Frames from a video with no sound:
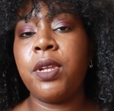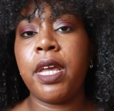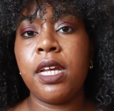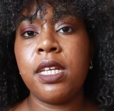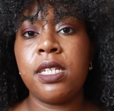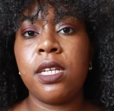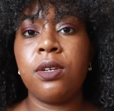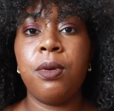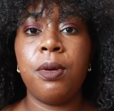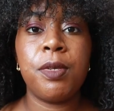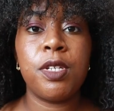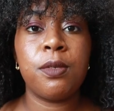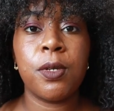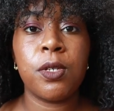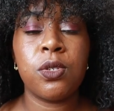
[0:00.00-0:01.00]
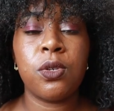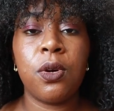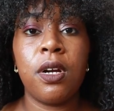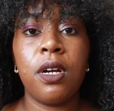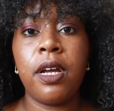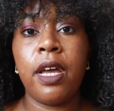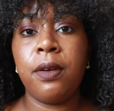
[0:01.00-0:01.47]
like I said, Quimby's
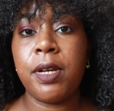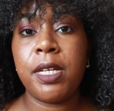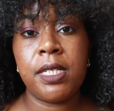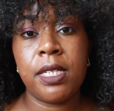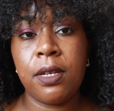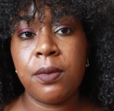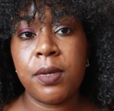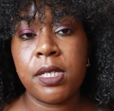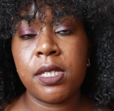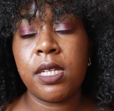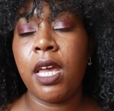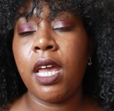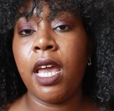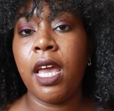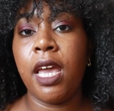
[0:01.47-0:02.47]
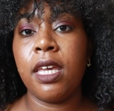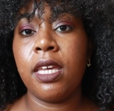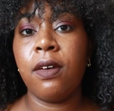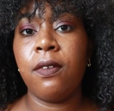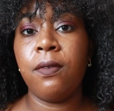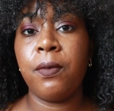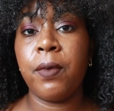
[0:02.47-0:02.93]
Bookstore NYC was
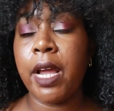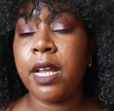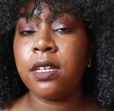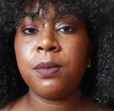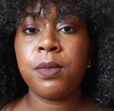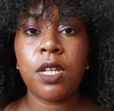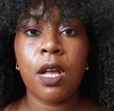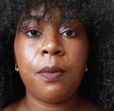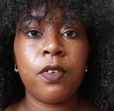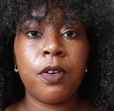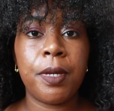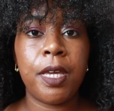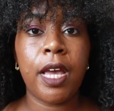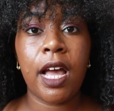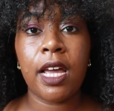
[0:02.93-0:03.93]
a random stop for me.